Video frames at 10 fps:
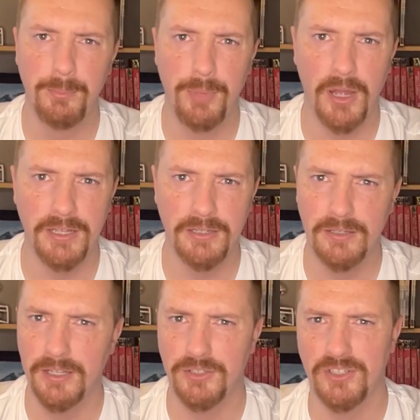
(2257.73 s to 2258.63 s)
But
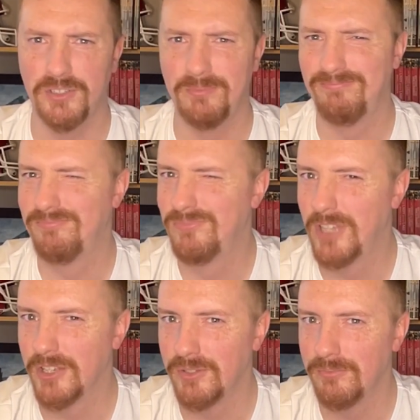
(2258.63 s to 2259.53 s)
it just
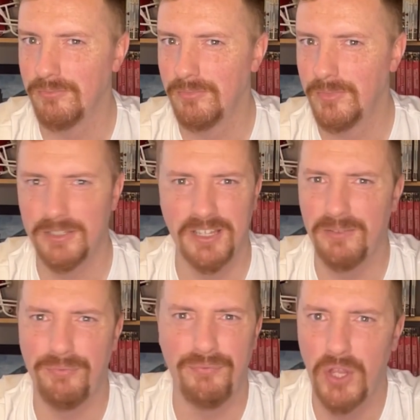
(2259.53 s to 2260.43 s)

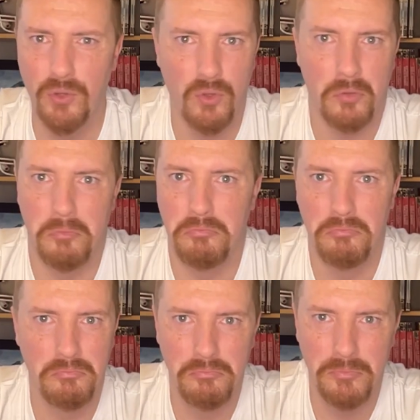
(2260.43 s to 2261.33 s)
didn't feel
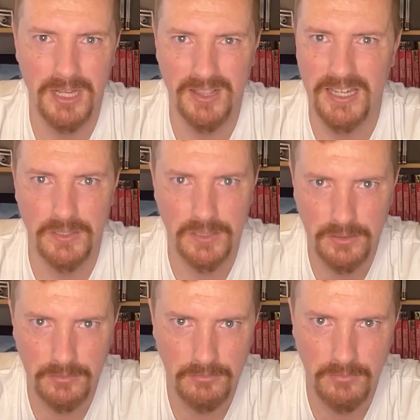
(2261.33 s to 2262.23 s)

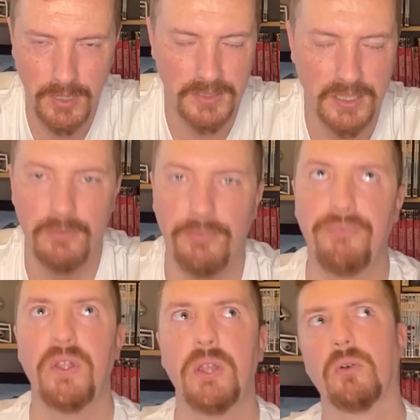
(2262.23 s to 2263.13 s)
elite. It didn't
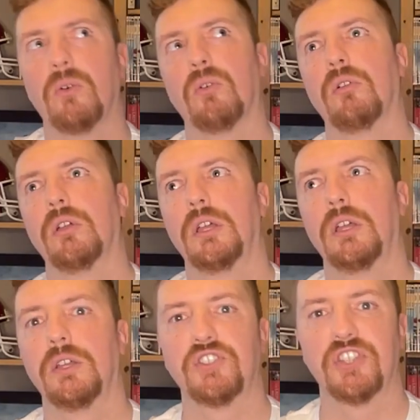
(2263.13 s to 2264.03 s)
feel
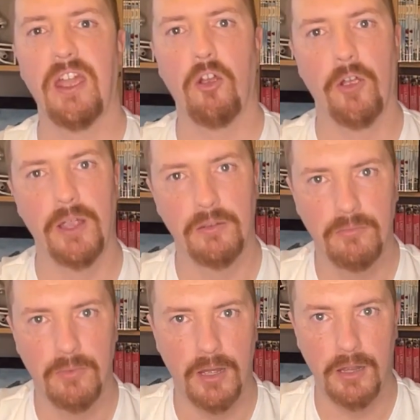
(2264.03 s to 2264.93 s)
scary.
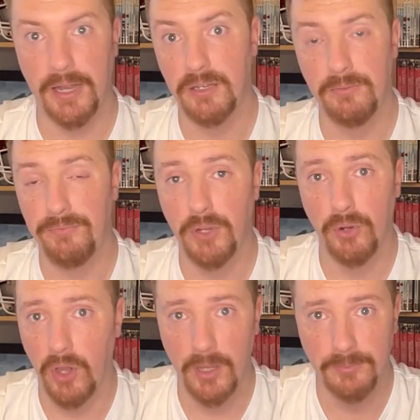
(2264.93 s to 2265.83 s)
I didn't
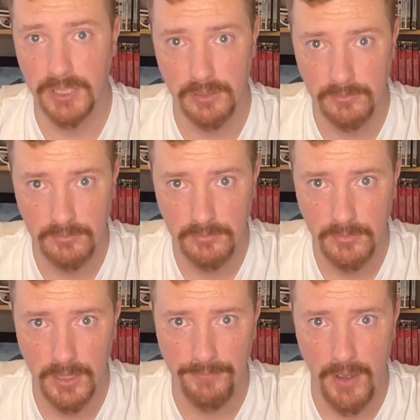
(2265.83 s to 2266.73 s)
fear Clemson.
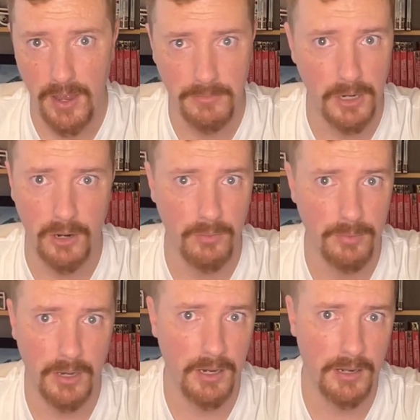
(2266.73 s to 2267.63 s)
If
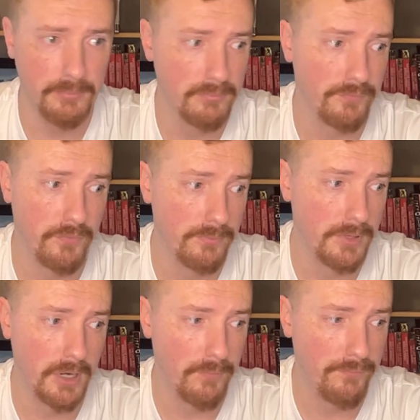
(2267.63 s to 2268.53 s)
and
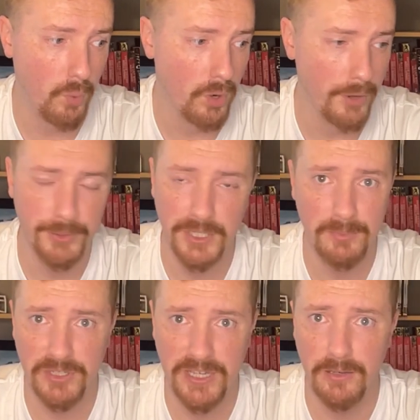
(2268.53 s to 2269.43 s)
4 other
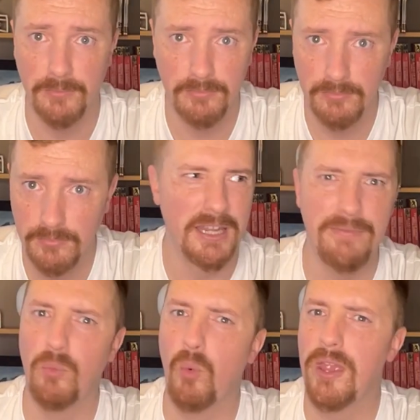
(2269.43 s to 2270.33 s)
teams didn't.
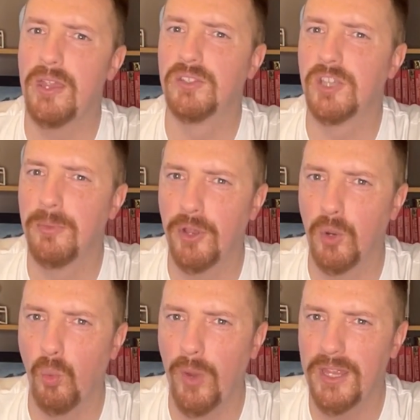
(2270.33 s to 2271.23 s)
Even in some of
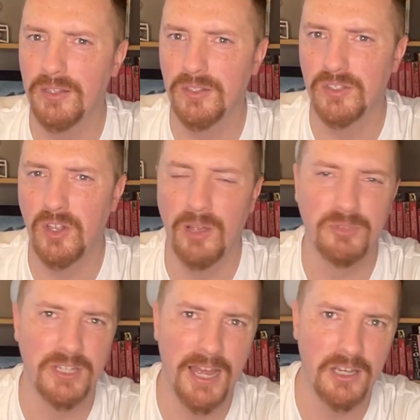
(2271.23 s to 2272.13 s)
their wins,
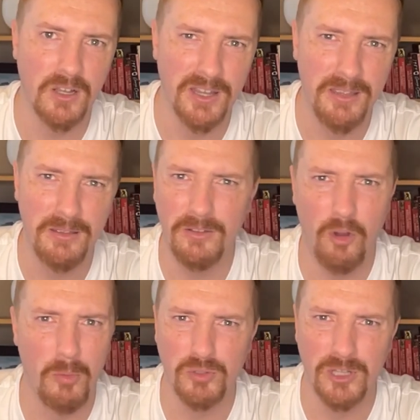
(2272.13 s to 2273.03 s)
Clemson had to
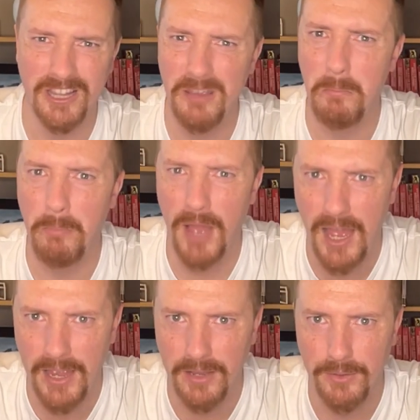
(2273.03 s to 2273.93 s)
almost limp
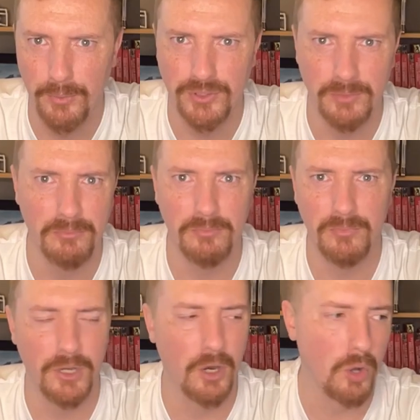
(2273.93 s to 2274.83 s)
by. There were some,
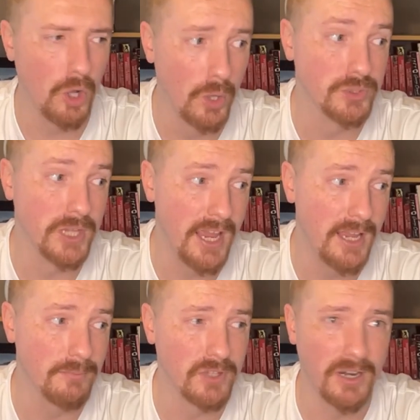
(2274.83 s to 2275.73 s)
close
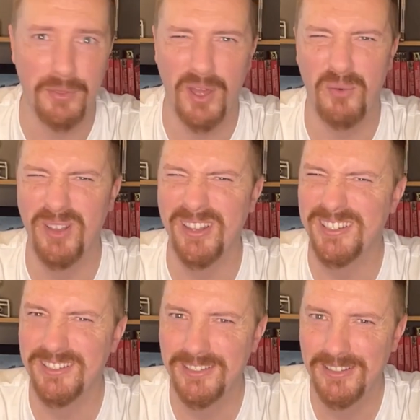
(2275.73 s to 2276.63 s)
games that I thought,
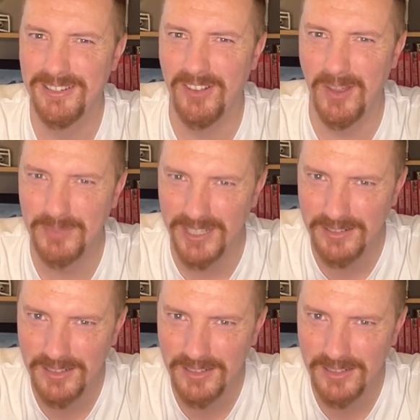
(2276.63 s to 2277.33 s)
really? Clemson?